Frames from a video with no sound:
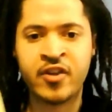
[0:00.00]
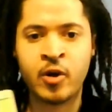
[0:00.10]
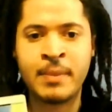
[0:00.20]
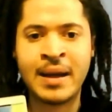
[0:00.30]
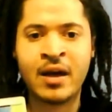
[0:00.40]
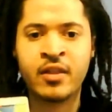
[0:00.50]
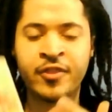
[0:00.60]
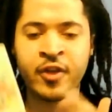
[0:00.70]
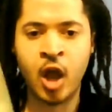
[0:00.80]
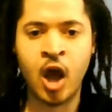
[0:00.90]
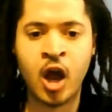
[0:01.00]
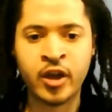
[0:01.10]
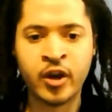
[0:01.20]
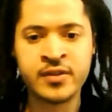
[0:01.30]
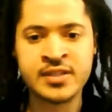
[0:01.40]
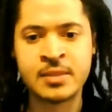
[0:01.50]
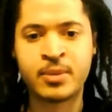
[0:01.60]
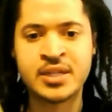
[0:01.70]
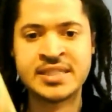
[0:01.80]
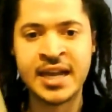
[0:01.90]
They're about the law. You know, this is
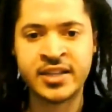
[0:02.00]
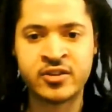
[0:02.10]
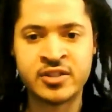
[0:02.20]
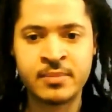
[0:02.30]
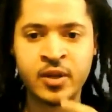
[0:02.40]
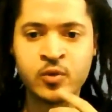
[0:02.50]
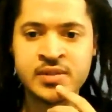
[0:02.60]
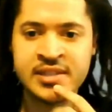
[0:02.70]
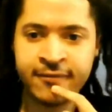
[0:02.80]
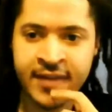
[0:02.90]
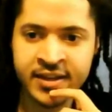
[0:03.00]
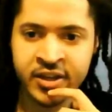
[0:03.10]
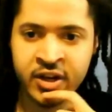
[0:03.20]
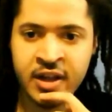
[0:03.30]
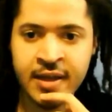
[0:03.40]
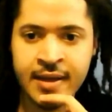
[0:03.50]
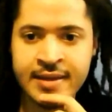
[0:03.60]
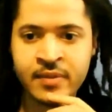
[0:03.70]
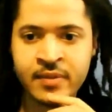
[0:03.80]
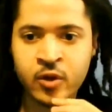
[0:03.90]
a protector, somebody who's a defender,
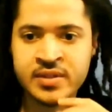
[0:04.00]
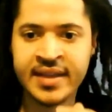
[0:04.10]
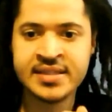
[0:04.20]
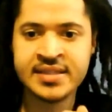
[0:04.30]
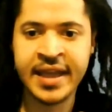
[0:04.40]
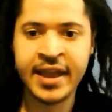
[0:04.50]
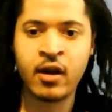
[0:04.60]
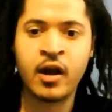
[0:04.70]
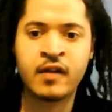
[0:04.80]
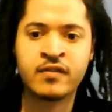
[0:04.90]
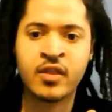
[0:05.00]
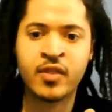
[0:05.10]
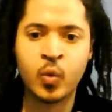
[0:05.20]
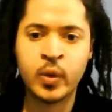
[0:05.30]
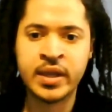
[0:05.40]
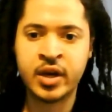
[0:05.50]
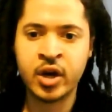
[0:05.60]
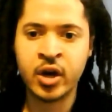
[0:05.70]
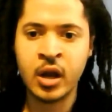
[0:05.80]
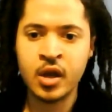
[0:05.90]
somebody who takes care of the
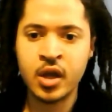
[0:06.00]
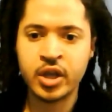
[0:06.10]
weaker.